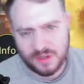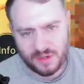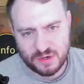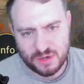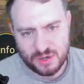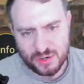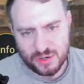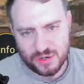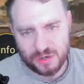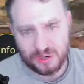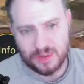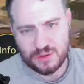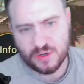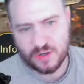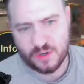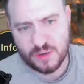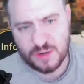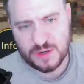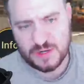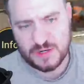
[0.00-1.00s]
you know, go
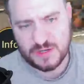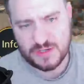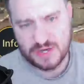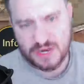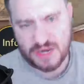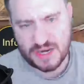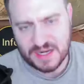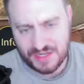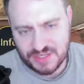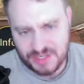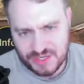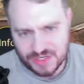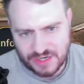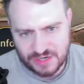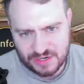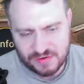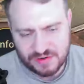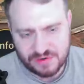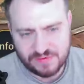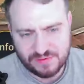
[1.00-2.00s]
waste your energy or
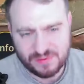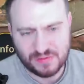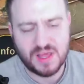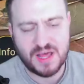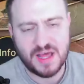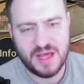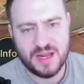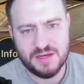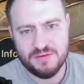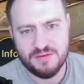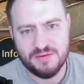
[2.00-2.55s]
anything like that. There is a